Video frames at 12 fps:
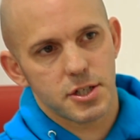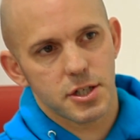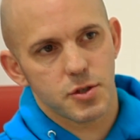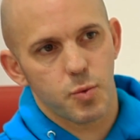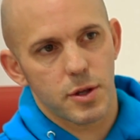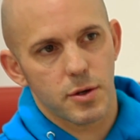
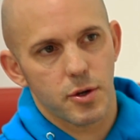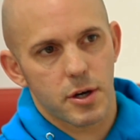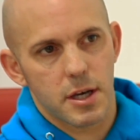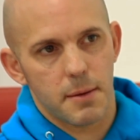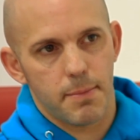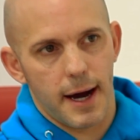just when they're
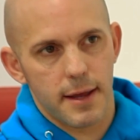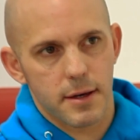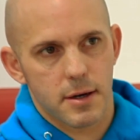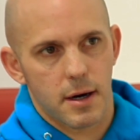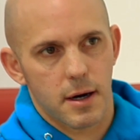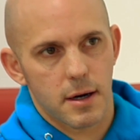looking to buy the
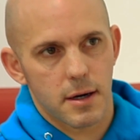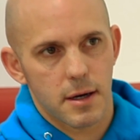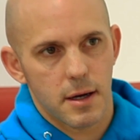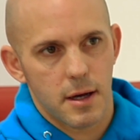car,